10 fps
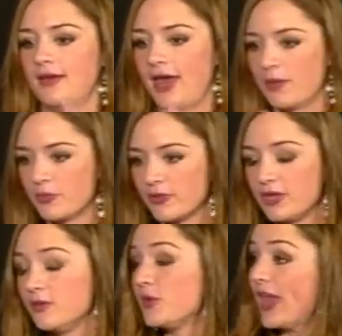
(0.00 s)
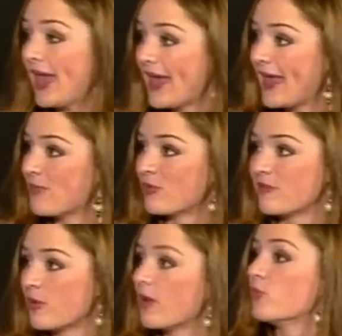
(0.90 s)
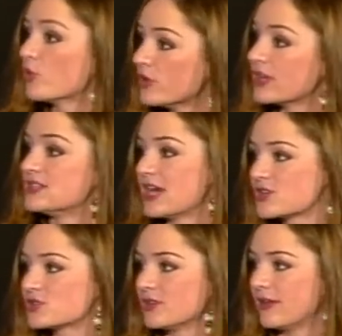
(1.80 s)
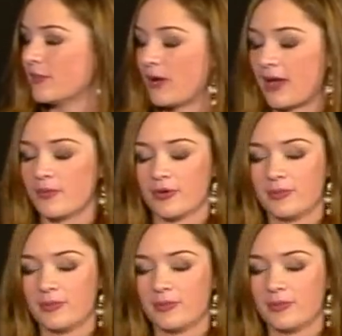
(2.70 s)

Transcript: and believe, you can't and believe in the, and really contextually in the you Bible.